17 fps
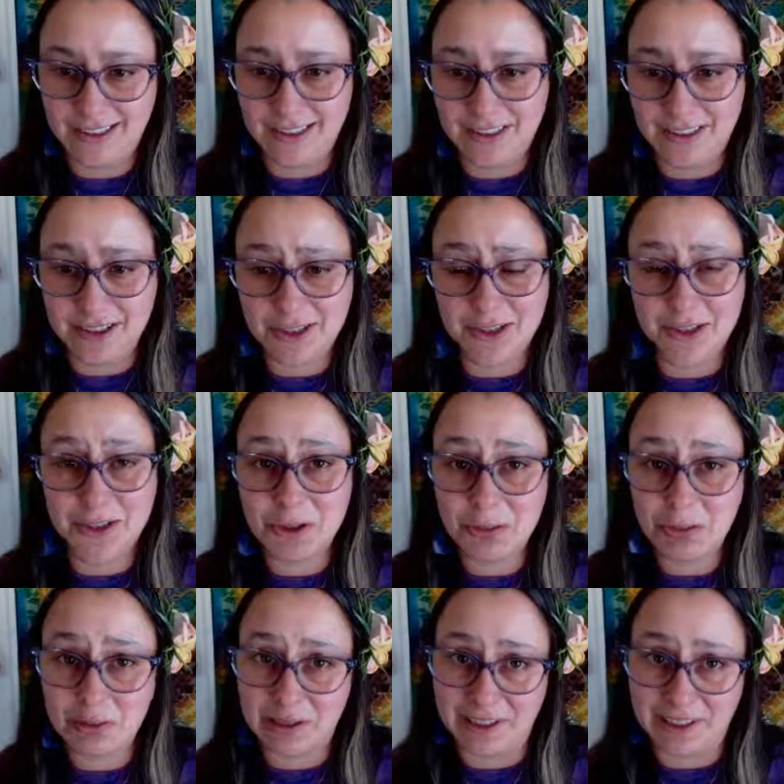So
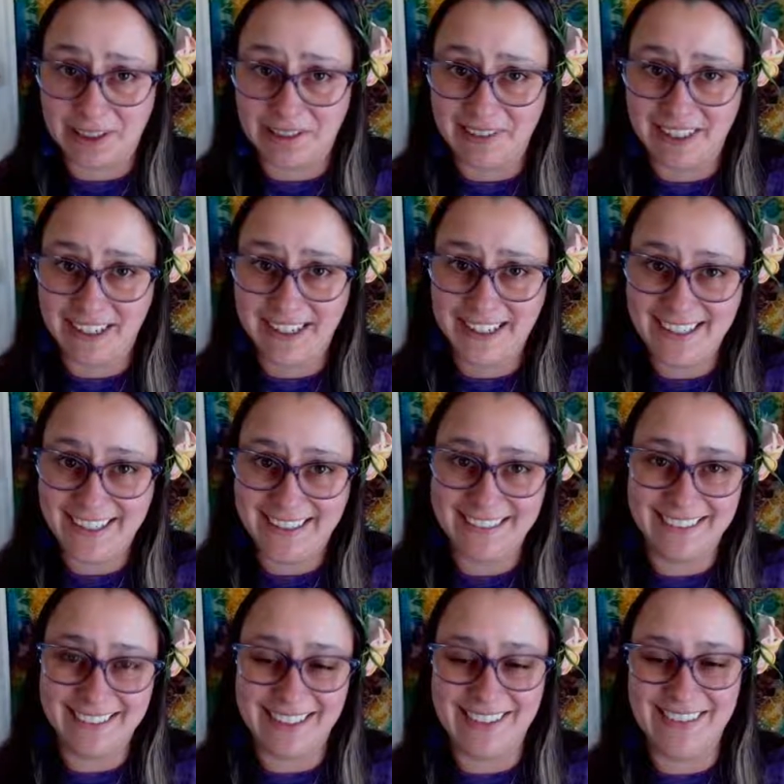pretty, right?
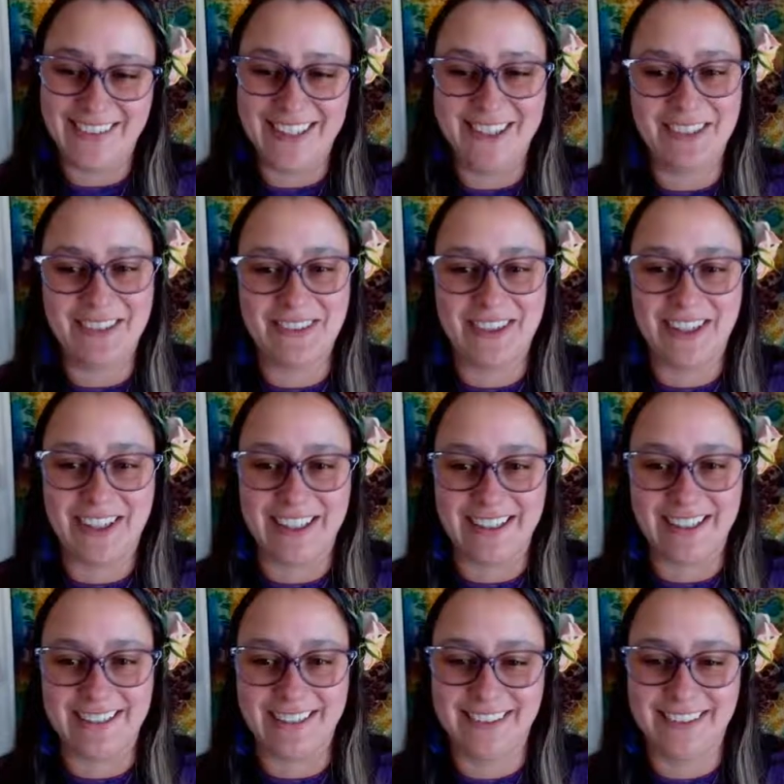I mean, come on.